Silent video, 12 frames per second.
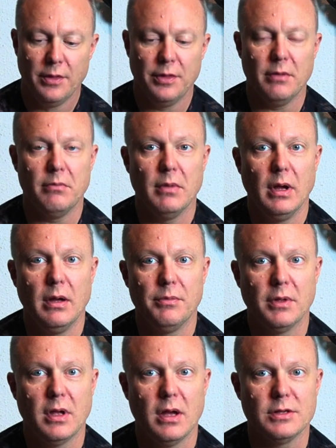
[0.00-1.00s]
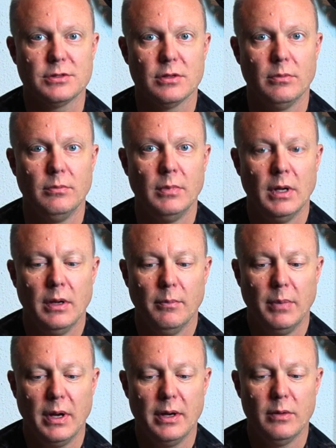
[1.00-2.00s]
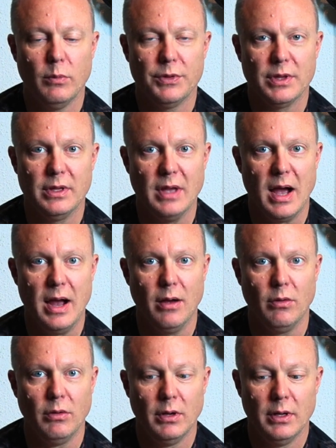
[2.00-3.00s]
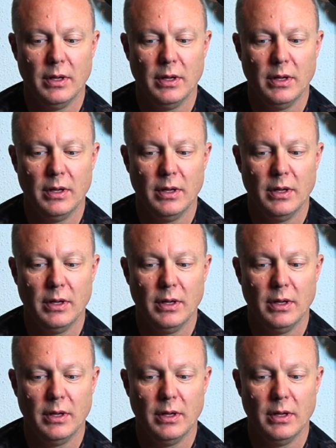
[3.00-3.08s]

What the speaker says: The custom button with the dial